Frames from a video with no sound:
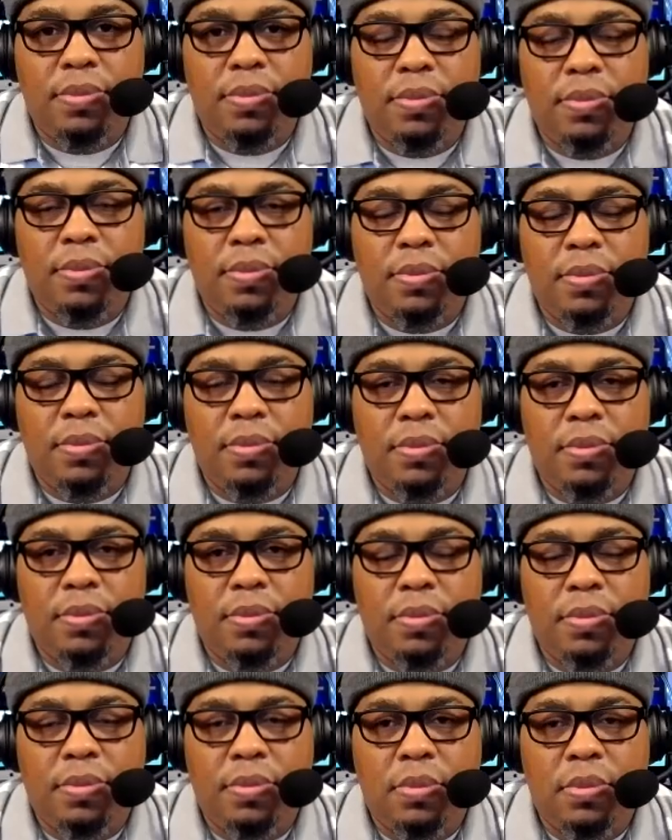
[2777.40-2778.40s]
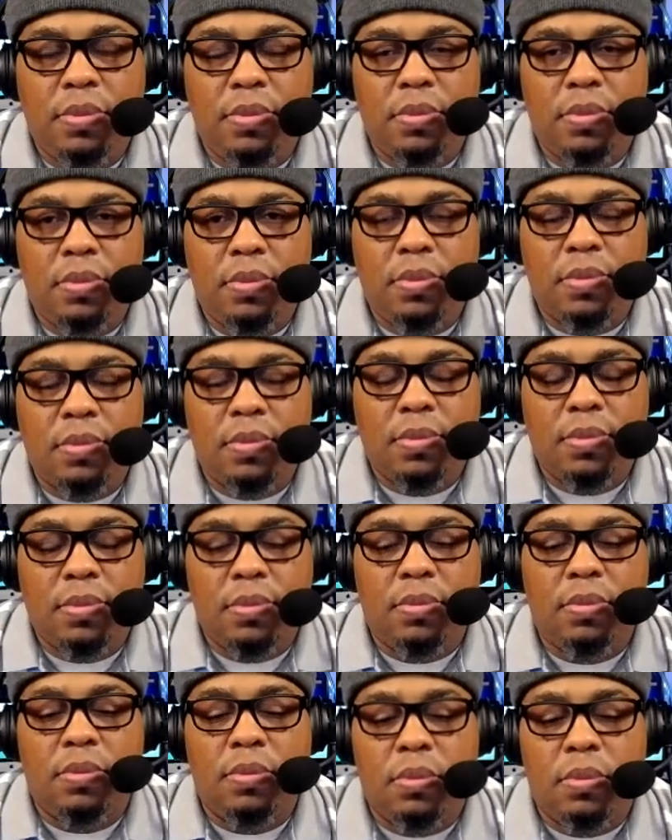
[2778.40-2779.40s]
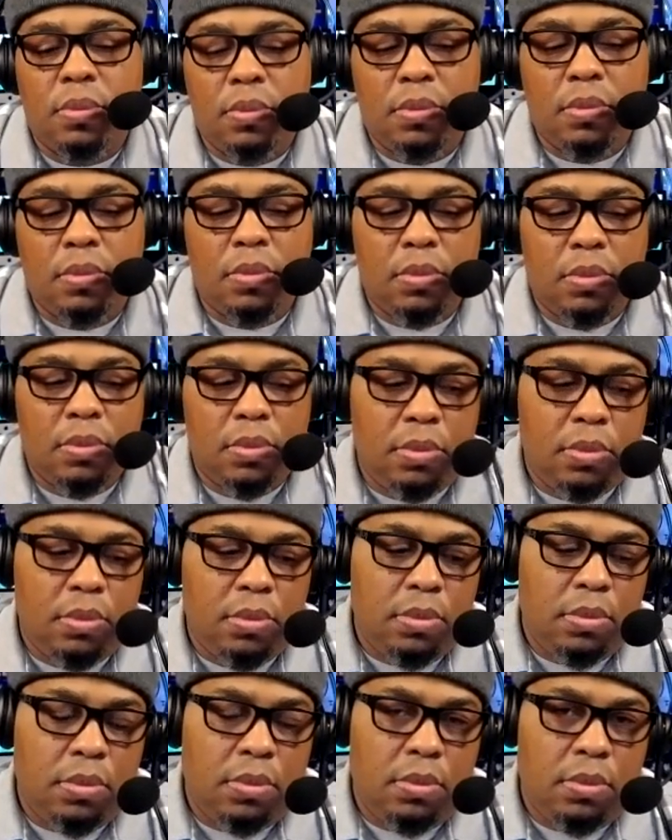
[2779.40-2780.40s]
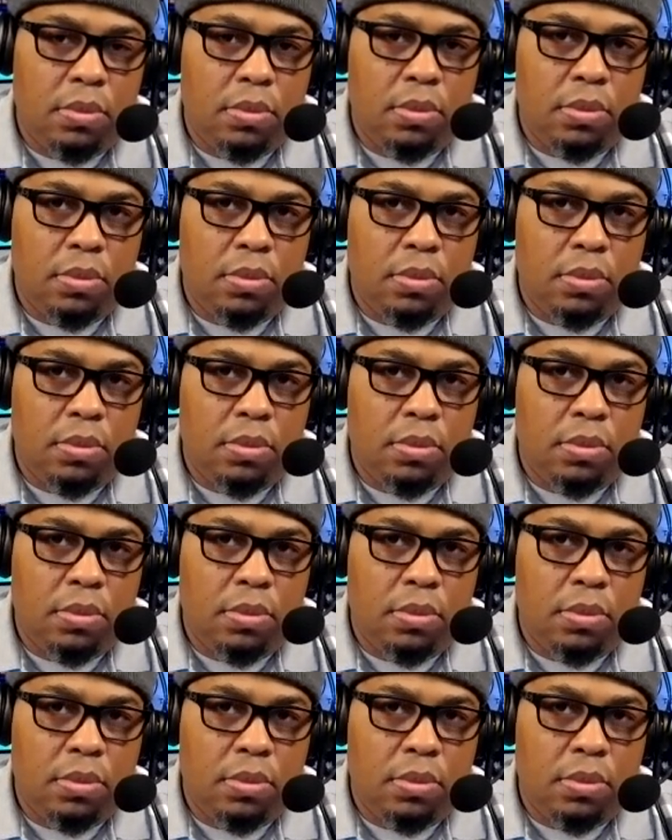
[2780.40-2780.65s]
This person isn't speaking.